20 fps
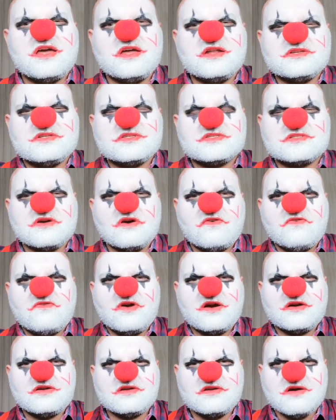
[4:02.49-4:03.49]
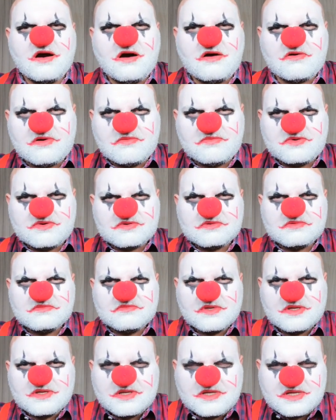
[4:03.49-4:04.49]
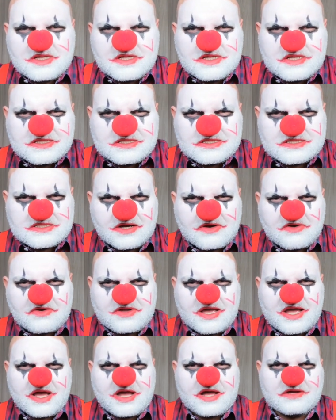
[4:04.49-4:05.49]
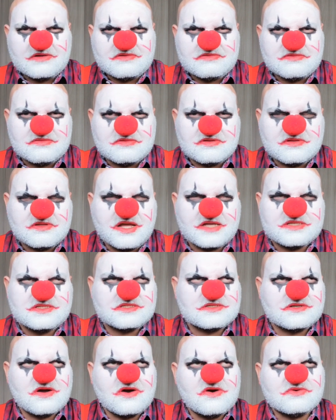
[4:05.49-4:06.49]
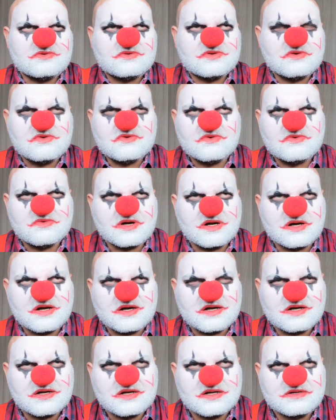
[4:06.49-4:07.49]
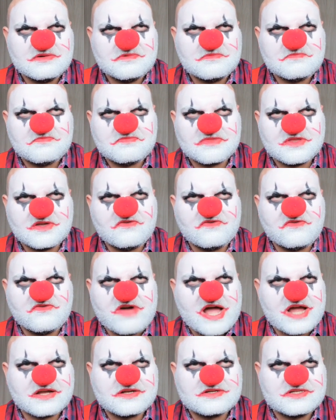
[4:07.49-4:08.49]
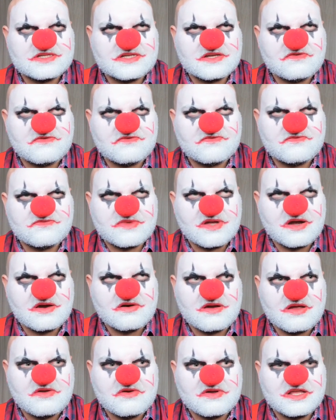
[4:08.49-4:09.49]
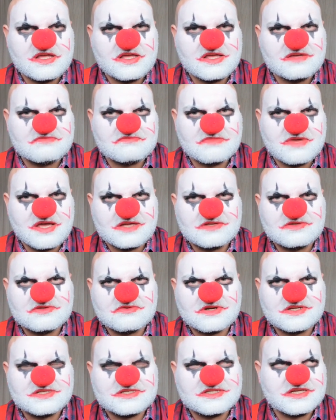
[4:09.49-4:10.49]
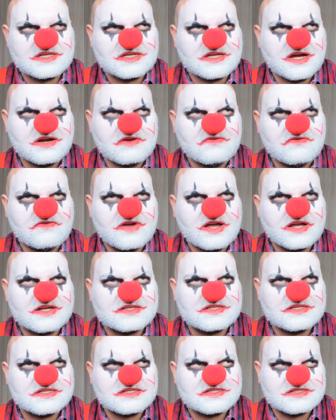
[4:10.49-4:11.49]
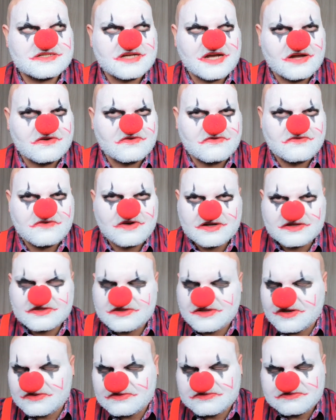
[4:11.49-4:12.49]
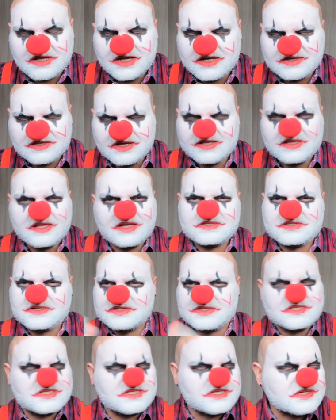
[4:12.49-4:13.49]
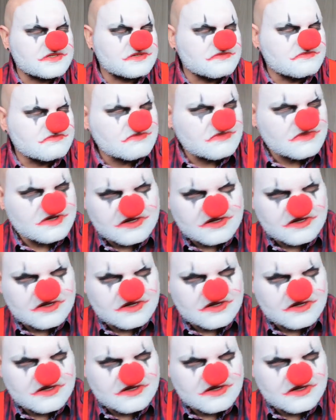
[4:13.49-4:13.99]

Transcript: It is so fucking horrible. So yeah, let's go to the facts, if there are any interesting kind of facts. I don't fucking know. Let's just see.